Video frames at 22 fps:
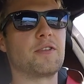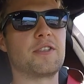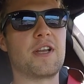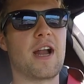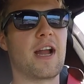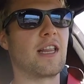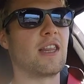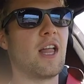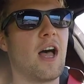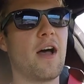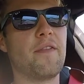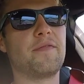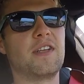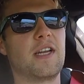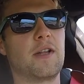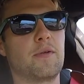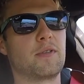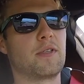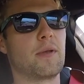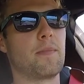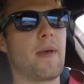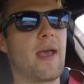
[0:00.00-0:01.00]
Now, I loved it. It
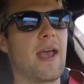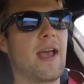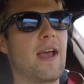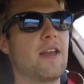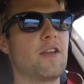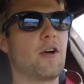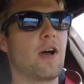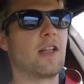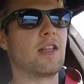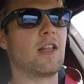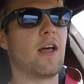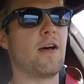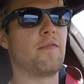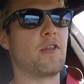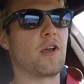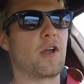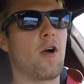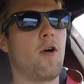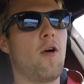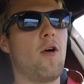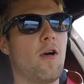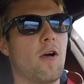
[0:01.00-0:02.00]
was a manual. I loved the
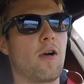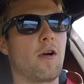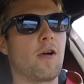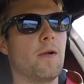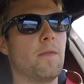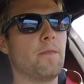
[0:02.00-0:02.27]
car.